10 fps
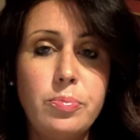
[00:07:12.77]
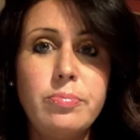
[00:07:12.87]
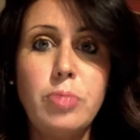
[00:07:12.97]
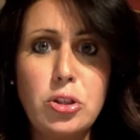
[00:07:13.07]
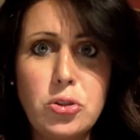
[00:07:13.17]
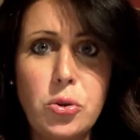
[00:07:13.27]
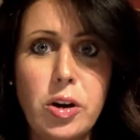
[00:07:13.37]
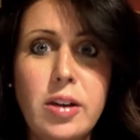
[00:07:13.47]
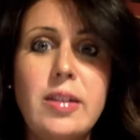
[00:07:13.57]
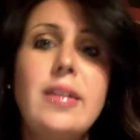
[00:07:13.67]

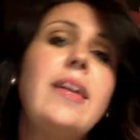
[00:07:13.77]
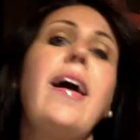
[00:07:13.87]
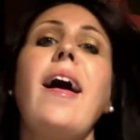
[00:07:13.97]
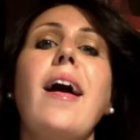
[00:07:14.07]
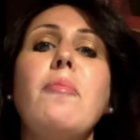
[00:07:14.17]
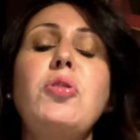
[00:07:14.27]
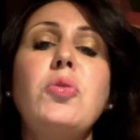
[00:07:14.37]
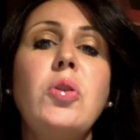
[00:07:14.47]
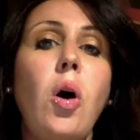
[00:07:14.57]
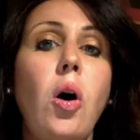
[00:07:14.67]
bookstore. You
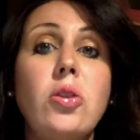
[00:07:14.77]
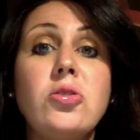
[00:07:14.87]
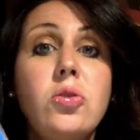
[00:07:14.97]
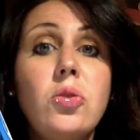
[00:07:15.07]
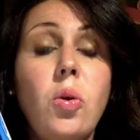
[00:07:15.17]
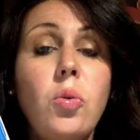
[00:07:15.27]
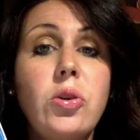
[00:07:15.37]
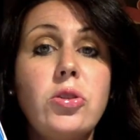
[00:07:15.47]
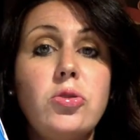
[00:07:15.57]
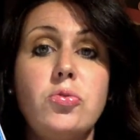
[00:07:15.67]
can also
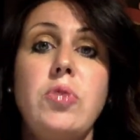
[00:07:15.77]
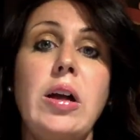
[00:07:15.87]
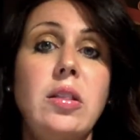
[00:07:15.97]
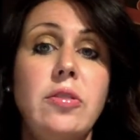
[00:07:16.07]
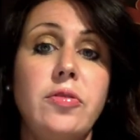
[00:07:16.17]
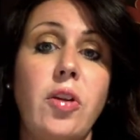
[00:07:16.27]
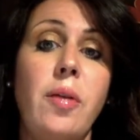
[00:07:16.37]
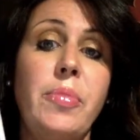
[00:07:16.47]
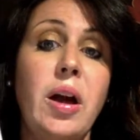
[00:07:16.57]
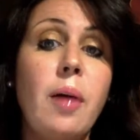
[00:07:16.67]
order directly from
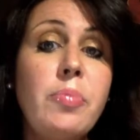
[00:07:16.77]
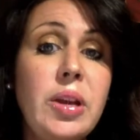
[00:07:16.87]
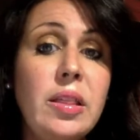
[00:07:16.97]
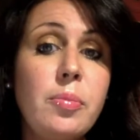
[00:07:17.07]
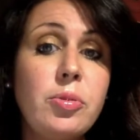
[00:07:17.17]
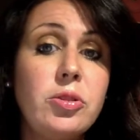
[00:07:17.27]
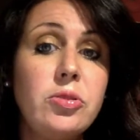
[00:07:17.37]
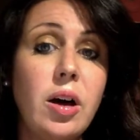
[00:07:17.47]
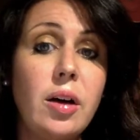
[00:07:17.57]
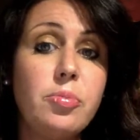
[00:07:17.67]
the company that
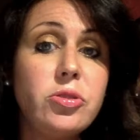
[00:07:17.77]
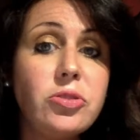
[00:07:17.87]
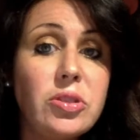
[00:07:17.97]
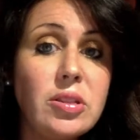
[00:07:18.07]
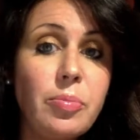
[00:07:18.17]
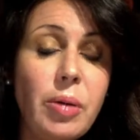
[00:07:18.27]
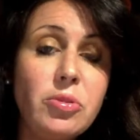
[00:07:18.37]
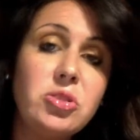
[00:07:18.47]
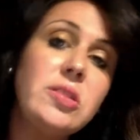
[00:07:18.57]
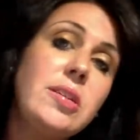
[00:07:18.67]
produces it,
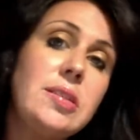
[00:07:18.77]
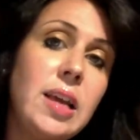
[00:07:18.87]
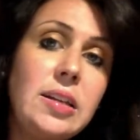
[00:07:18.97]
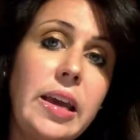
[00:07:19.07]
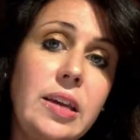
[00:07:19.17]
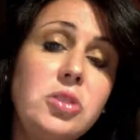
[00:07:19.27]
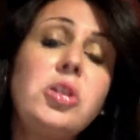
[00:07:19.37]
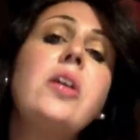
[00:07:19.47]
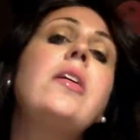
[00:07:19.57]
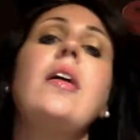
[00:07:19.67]
publishes it, Cengage.
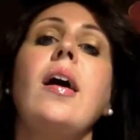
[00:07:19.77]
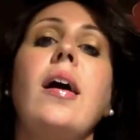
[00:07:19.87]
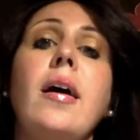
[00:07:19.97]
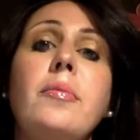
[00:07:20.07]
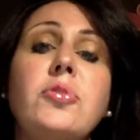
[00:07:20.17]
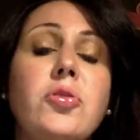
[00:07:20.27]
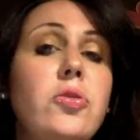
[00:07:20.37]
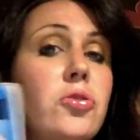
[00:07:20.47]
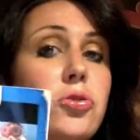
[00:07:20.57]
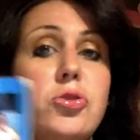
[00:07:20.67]
So
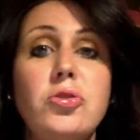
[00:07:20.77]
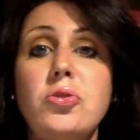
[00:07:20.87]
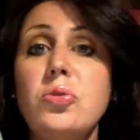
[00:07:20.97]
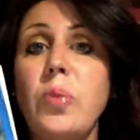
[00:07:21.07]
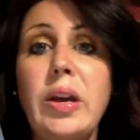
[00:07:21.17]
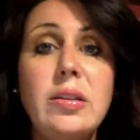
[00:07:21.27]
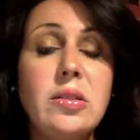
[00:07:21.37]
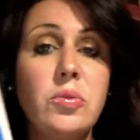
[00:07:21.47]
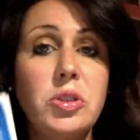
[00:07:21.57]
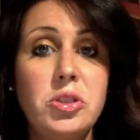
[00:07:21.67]
those are 2 ways in
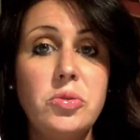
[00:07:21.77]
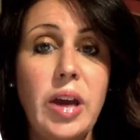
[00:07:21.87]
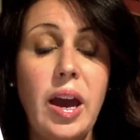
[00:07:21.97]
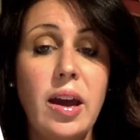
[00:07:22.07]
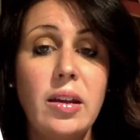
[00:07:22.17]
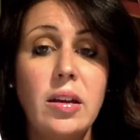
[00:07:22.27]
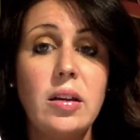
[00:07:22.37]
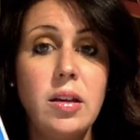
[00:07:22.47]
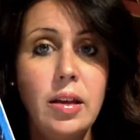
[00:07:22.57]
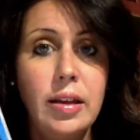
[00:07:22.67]
which you can
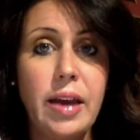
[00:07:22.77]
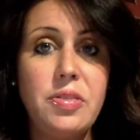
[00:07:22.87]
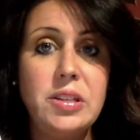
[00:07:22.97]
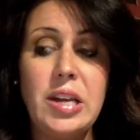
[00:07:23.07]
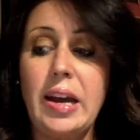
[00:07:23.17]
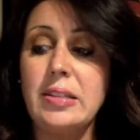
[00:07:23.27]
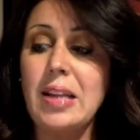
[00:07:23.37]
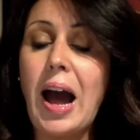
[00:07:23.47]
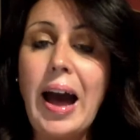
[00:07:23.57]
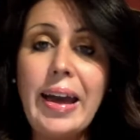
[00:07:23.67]
get the text.
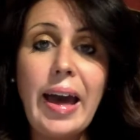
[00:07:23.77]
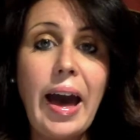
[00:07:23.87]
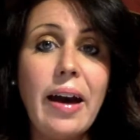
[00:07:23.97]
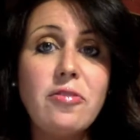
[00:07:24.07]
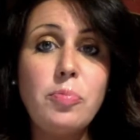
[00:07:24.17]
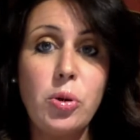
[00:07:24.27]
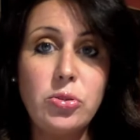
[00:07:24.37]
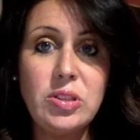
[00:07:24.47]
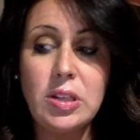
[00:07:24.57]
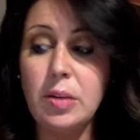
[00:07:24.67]
I have
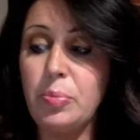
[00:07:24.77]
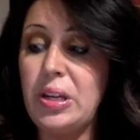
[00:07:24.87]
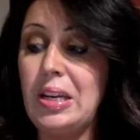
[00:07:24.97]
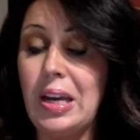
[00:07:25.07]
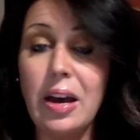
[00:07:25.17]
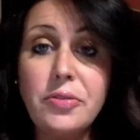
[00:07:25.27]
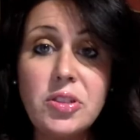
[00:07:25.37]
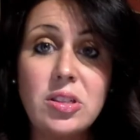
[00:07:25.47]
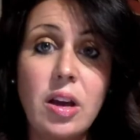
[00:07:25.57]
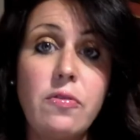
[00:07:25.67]
posted
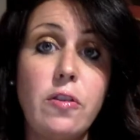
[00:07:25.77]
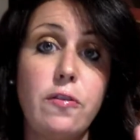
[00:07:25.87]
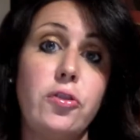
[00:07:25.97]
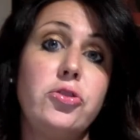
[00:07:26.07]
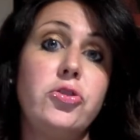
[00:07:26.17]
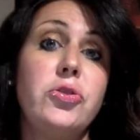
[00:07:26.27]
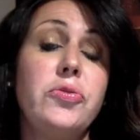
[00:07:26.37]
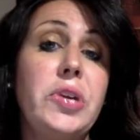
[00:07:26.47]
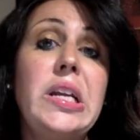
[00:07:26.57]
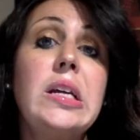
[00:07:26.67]
PDFs of the first 2
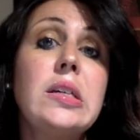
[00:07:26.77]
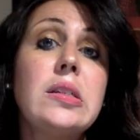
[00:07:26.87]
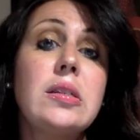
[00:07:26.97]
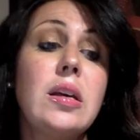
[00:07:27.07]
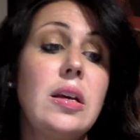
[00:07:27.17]
readings